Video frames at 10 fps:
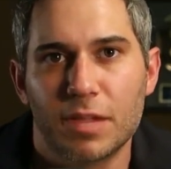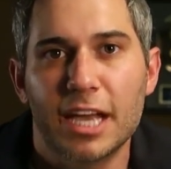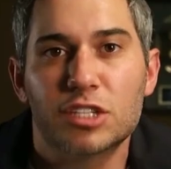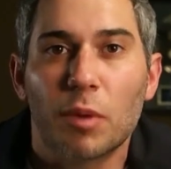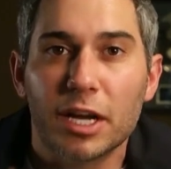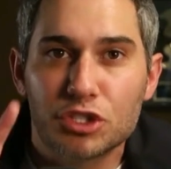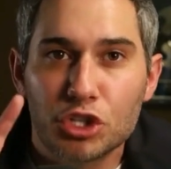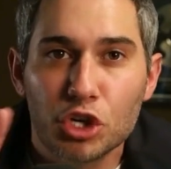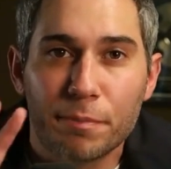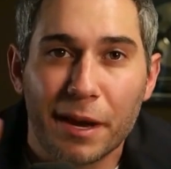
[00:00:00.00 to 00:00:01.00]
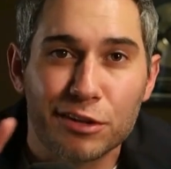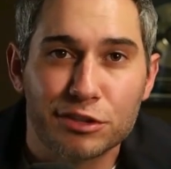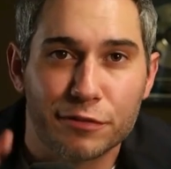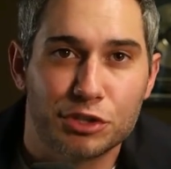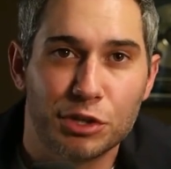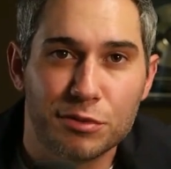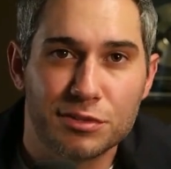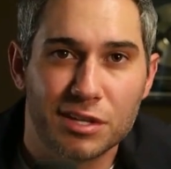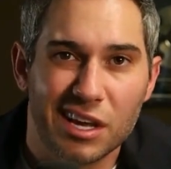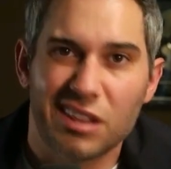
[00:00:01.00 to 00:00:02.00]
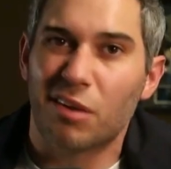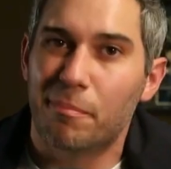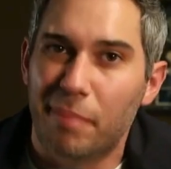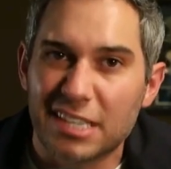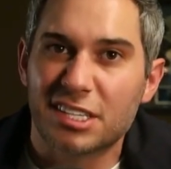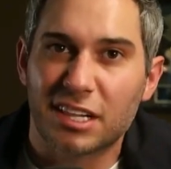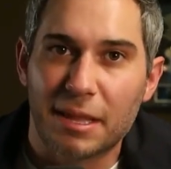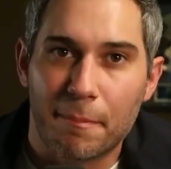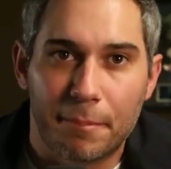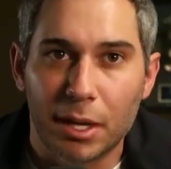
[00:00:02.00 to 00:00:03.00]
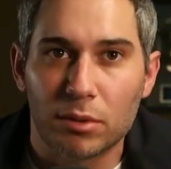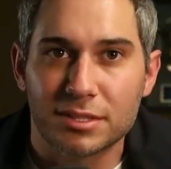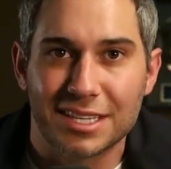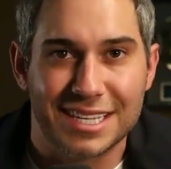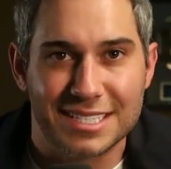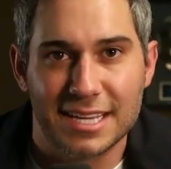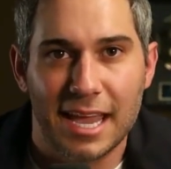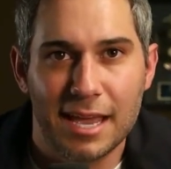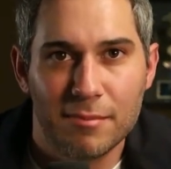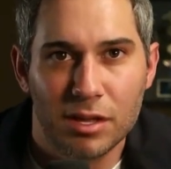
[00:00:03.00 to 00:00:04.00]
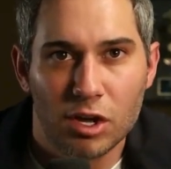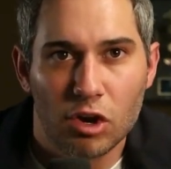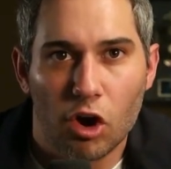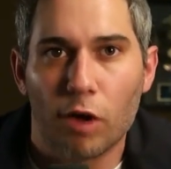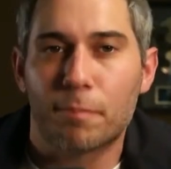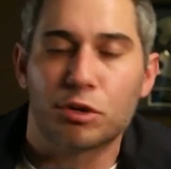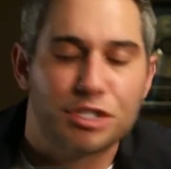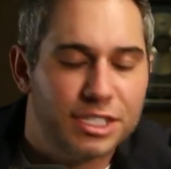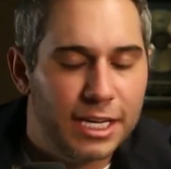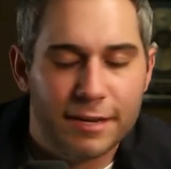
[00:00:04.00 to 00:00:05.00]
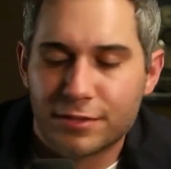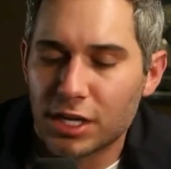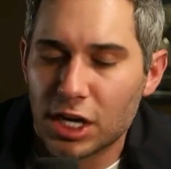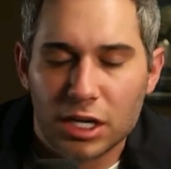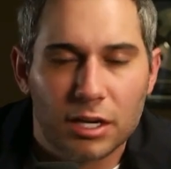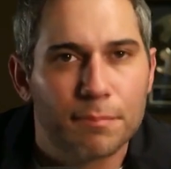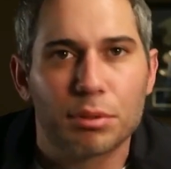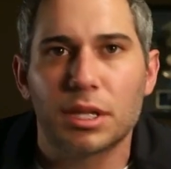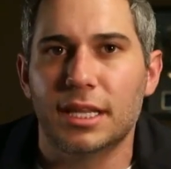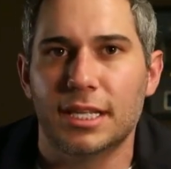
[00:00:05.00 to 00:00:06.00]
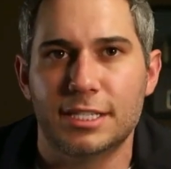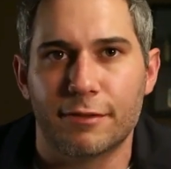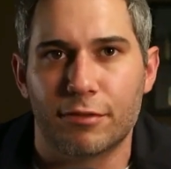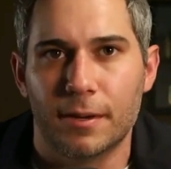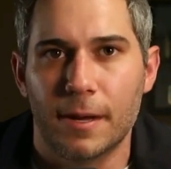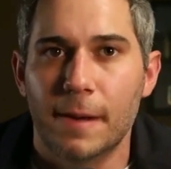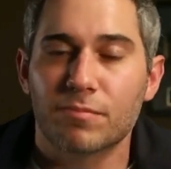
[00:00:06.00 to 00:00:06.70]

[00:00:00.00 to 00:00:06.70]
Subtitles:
It's why two pairs of shoes that are basically built the same are perceived completely different.